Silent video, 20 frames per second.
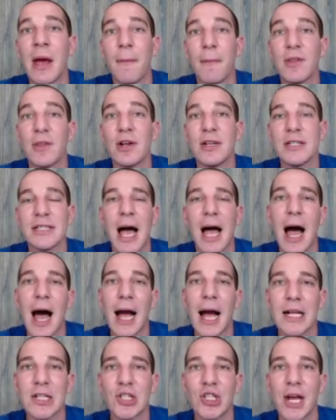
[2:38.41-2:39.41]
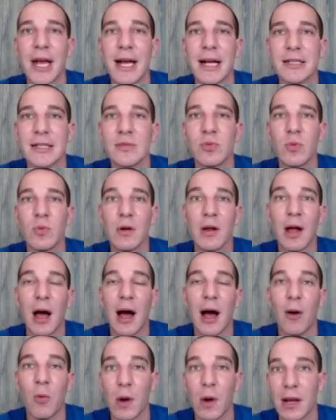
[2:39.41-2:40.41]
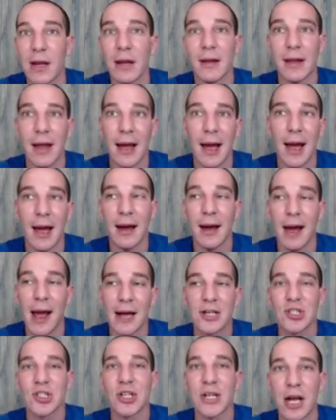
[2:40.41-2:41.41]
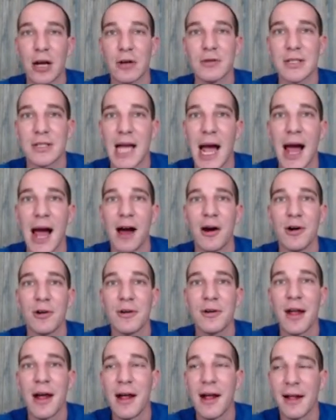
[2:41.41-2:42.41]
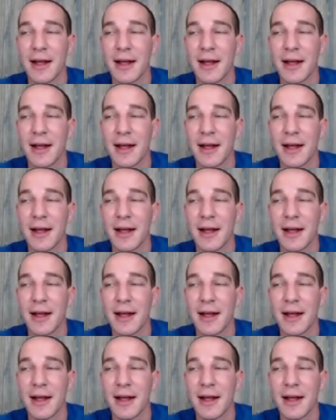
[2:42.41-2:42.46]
but there's a high chance uh, when it uh, actually goes down,